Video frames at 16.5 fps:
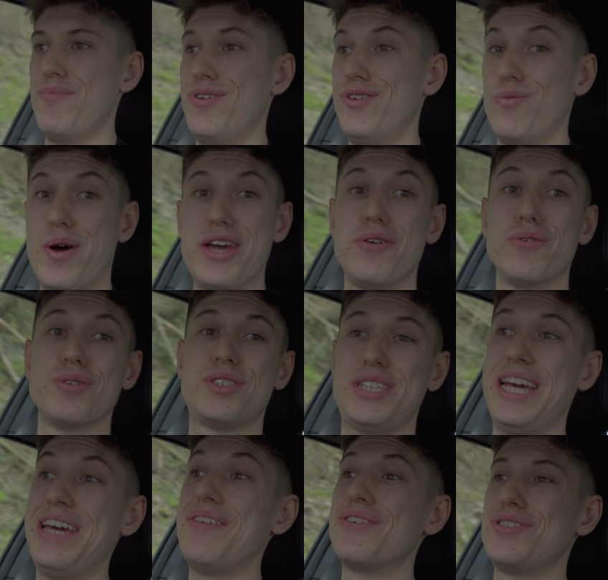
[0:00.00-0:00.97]
where you'll
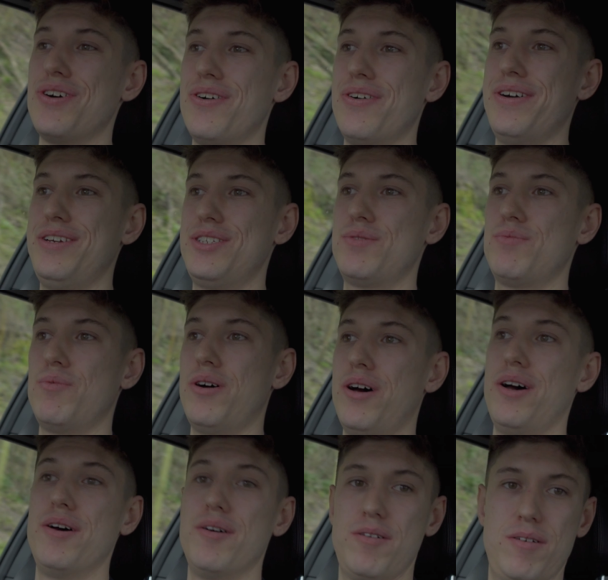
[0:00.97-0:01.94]
see the tyres
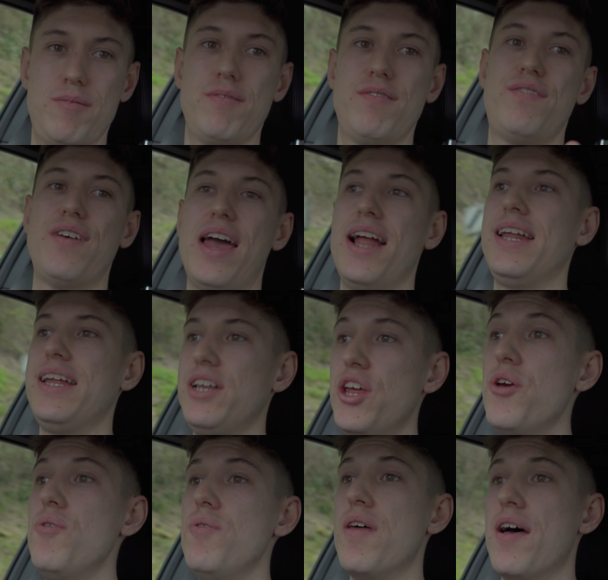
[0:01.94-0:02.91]
were fairly
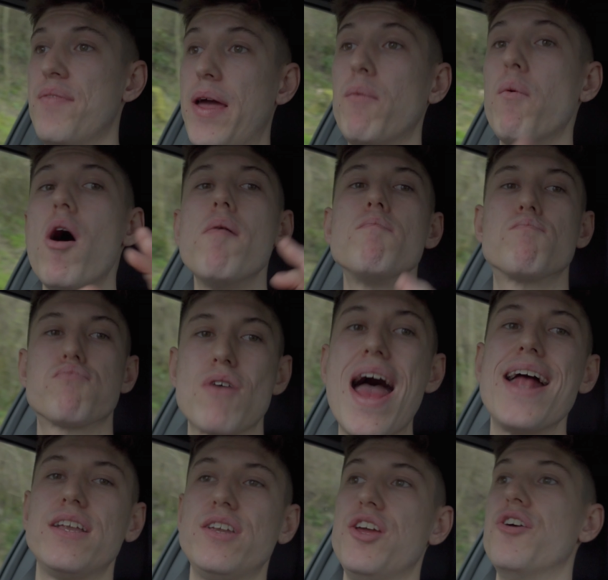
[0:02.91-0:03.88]
new then. They weren't
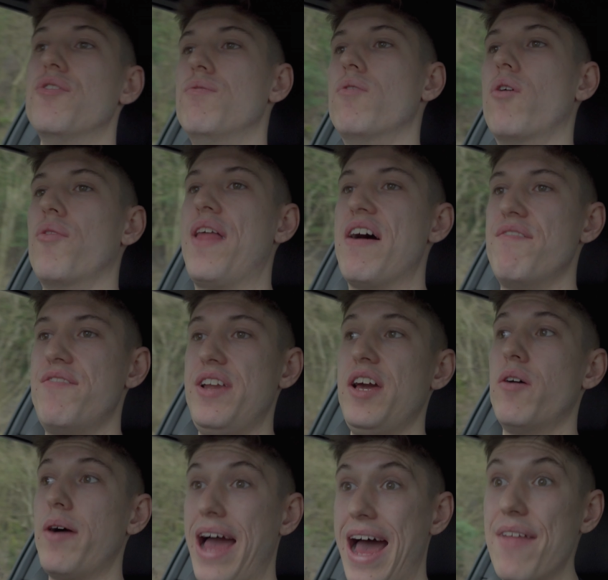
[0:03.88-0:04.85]
brand new on that
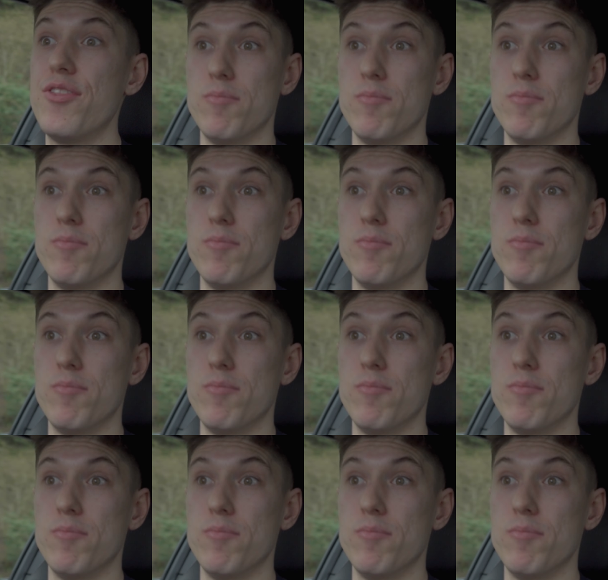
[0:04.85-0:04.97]
video. I had